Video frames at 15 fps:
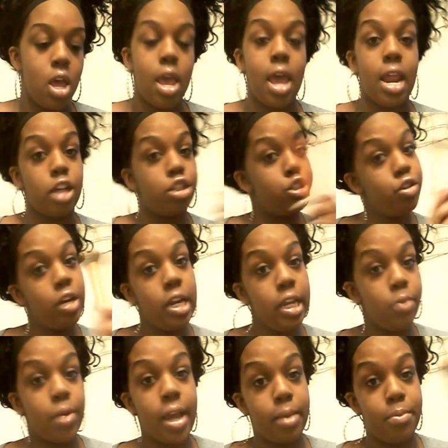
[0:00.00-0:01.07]
and I
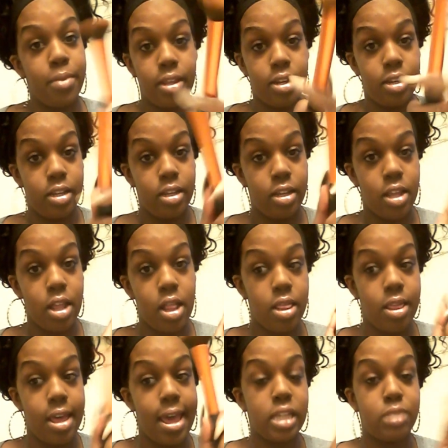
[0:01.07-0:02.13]
surely recommend
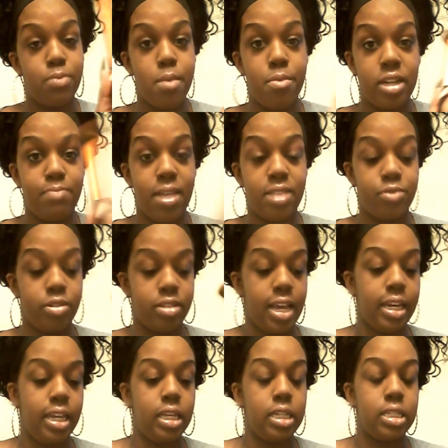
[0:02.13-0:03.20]
the Expert brush by Real
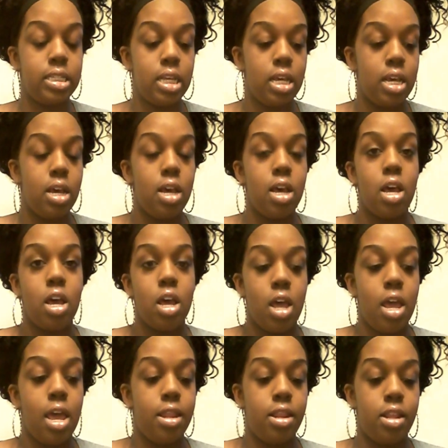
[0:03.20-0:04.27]
Techniques.
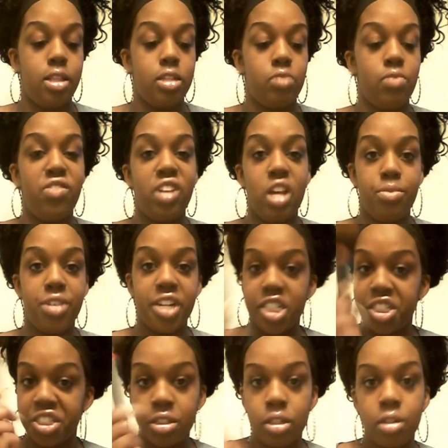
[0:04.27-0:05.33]
And this Revlon
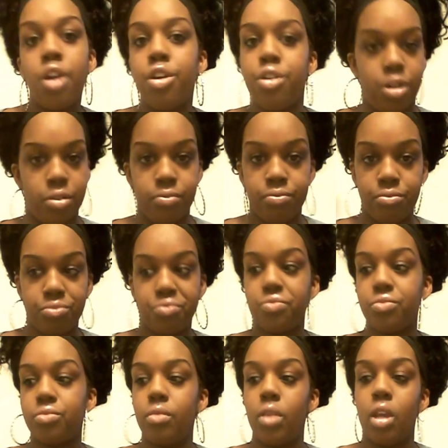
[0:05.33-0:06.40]
brush, no.
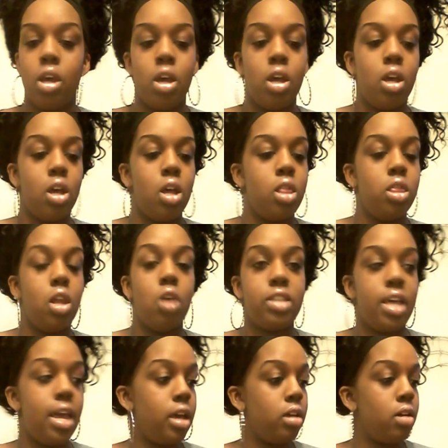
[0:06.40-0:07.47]
Don't
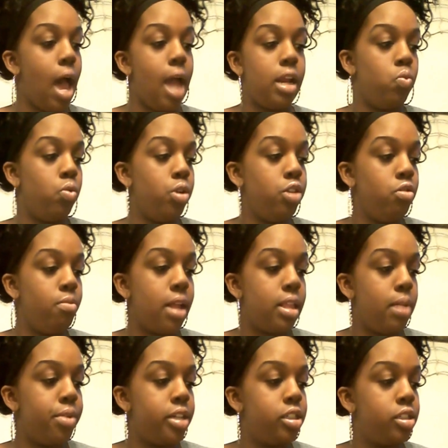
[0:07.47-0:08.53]
say I didn't warn you about
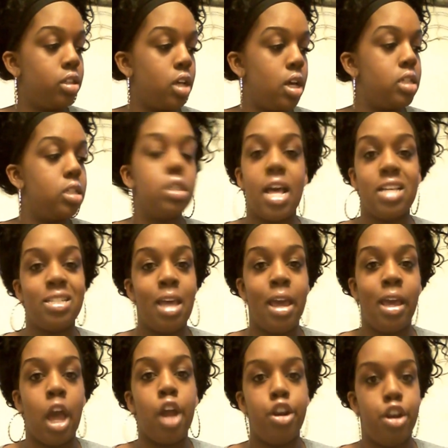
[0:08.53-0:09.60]
that brush, because that's
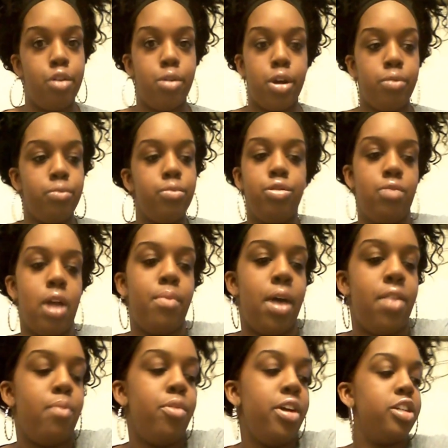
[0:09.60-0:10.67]
a no. Do not buy
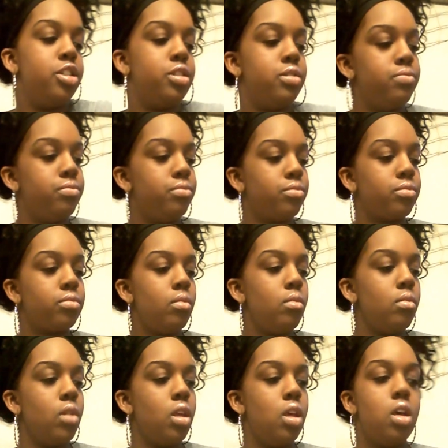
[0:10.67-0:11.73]
that brush.
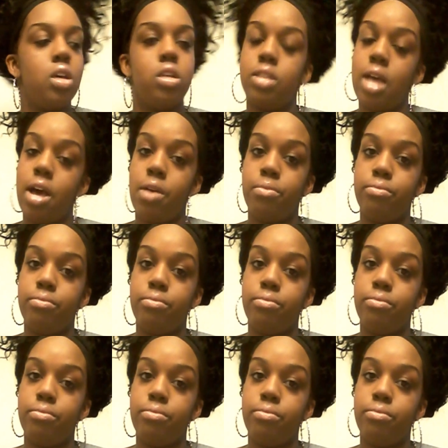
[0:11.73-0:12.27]
So,